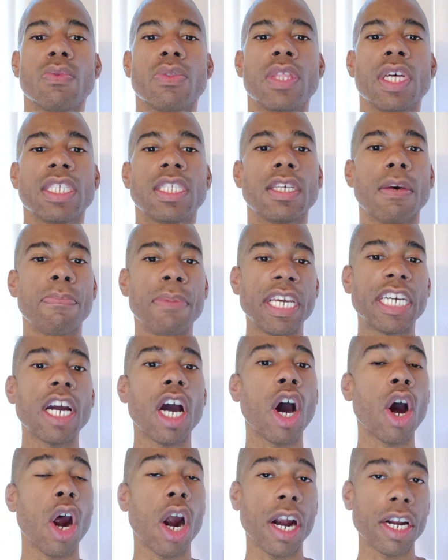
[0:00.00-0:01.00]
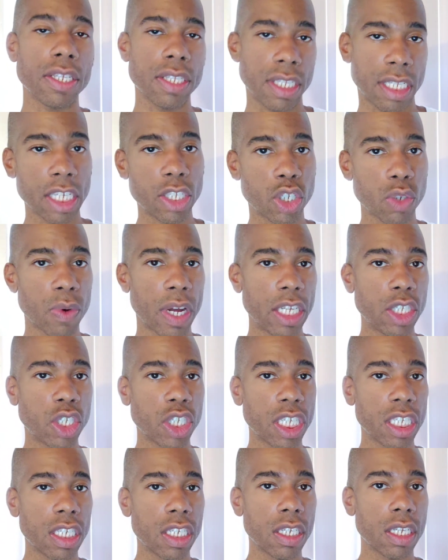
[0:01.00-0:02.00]
the Tamika Hart
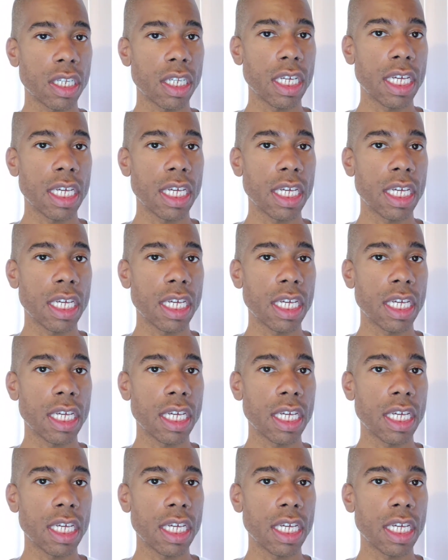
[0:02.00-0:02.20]
situation